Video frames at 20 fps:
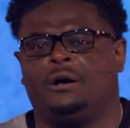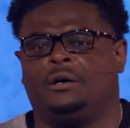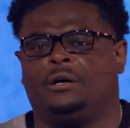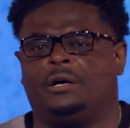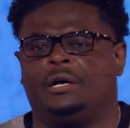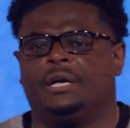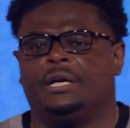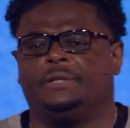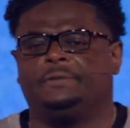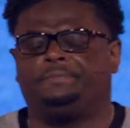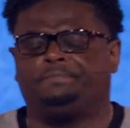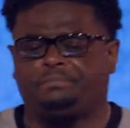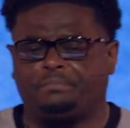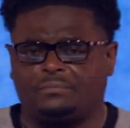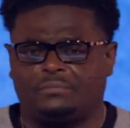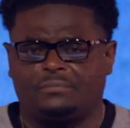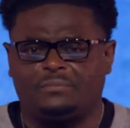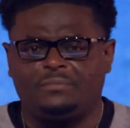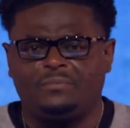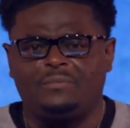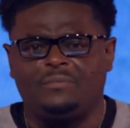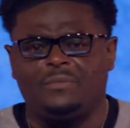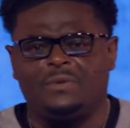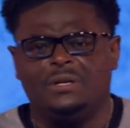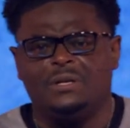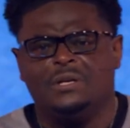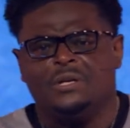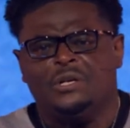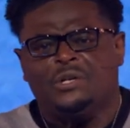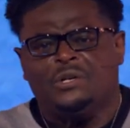on it.
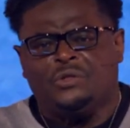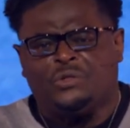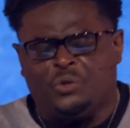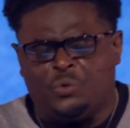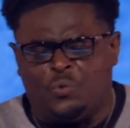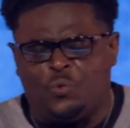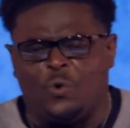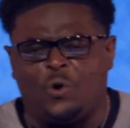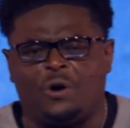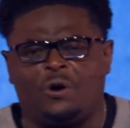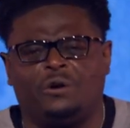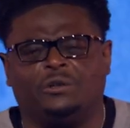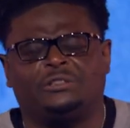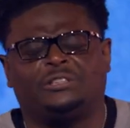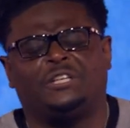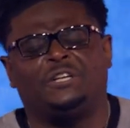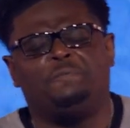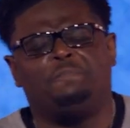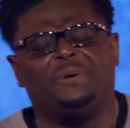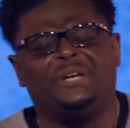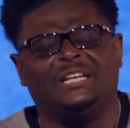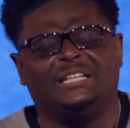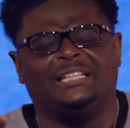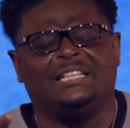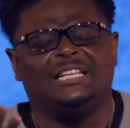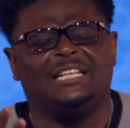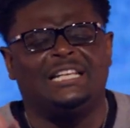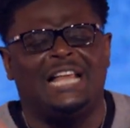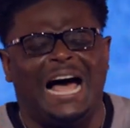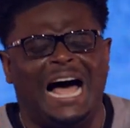The world could be a
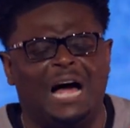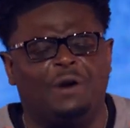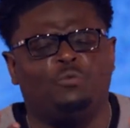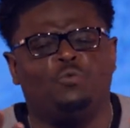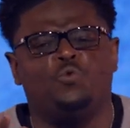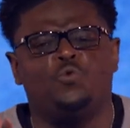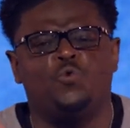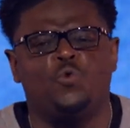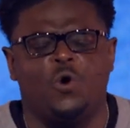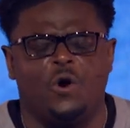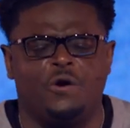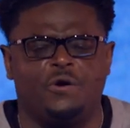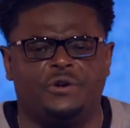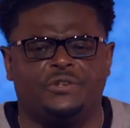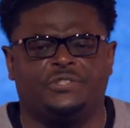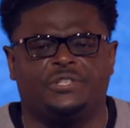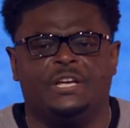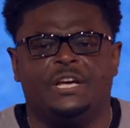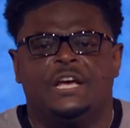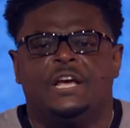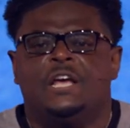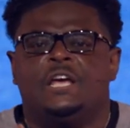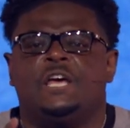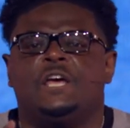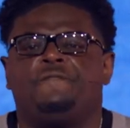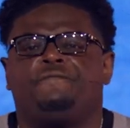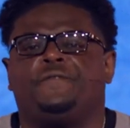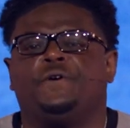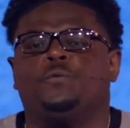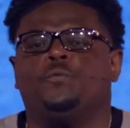lot worse
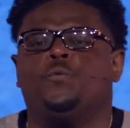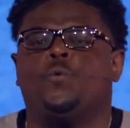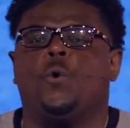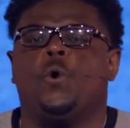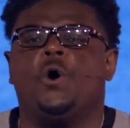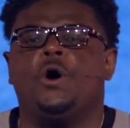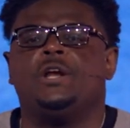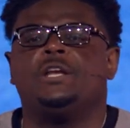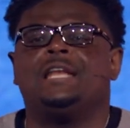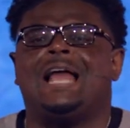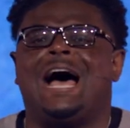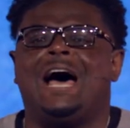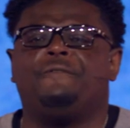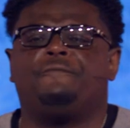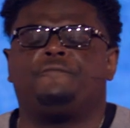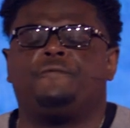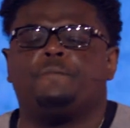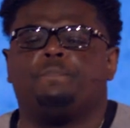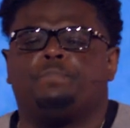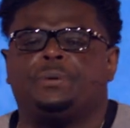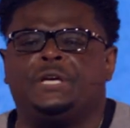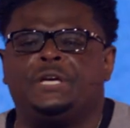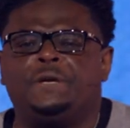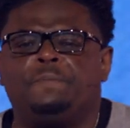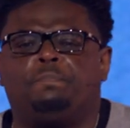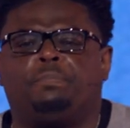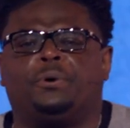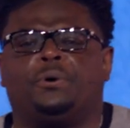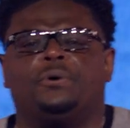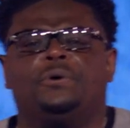if it were not for
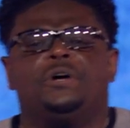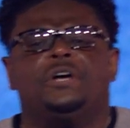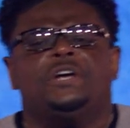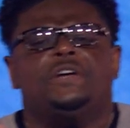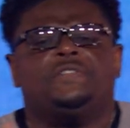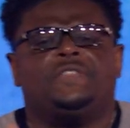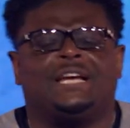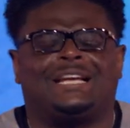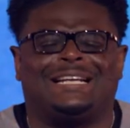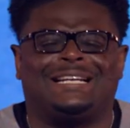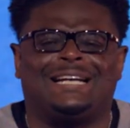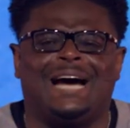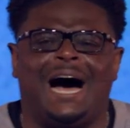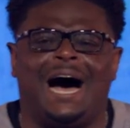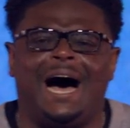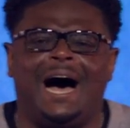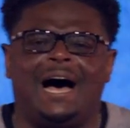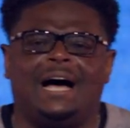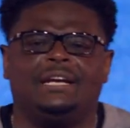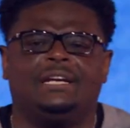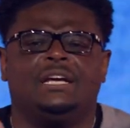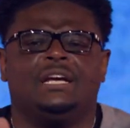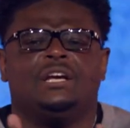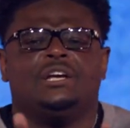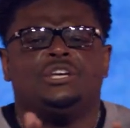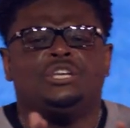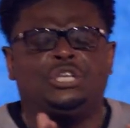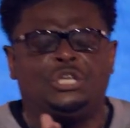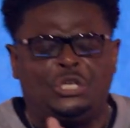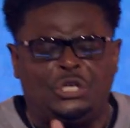people that God
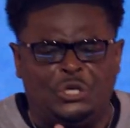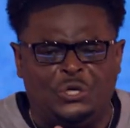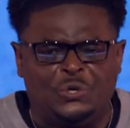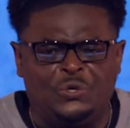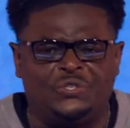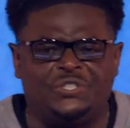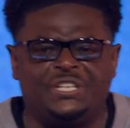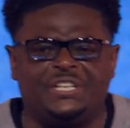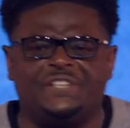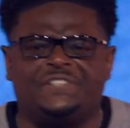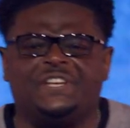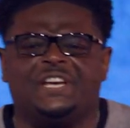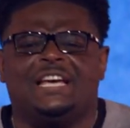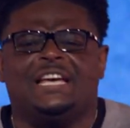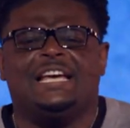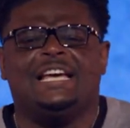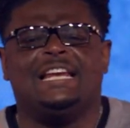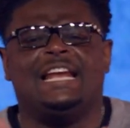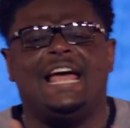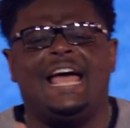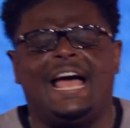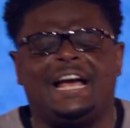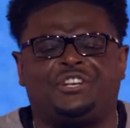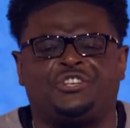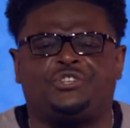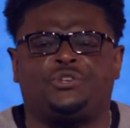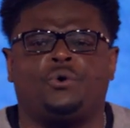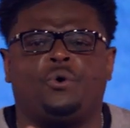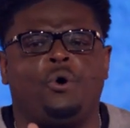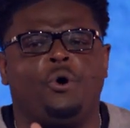uses in
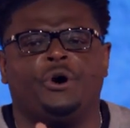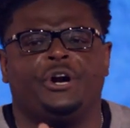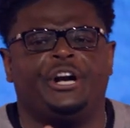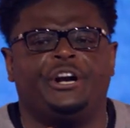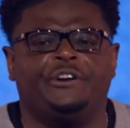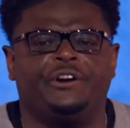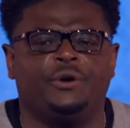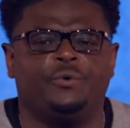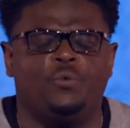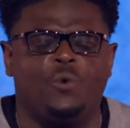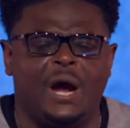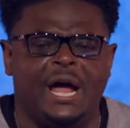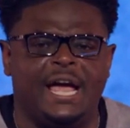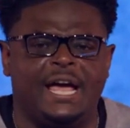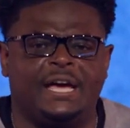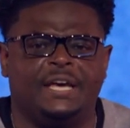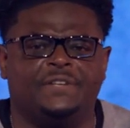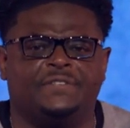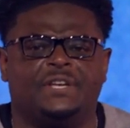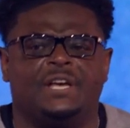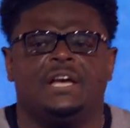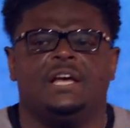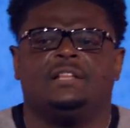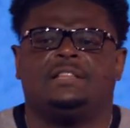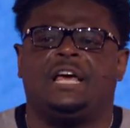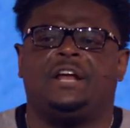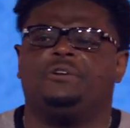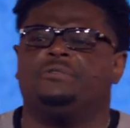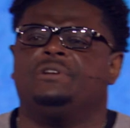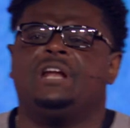extraordinary ways
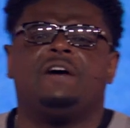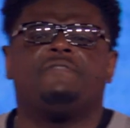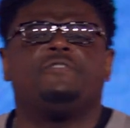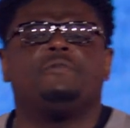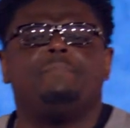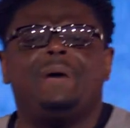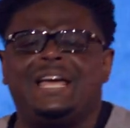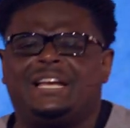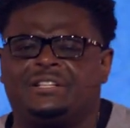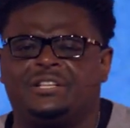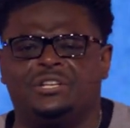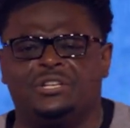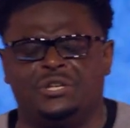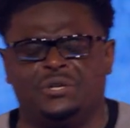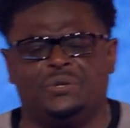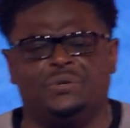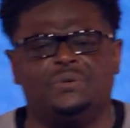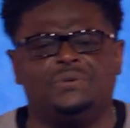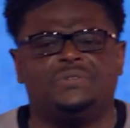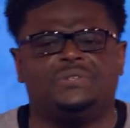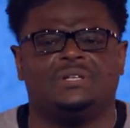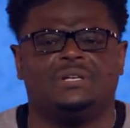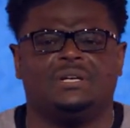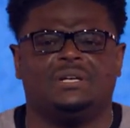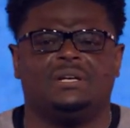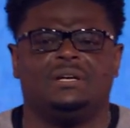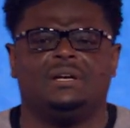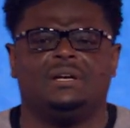that'll never make the news,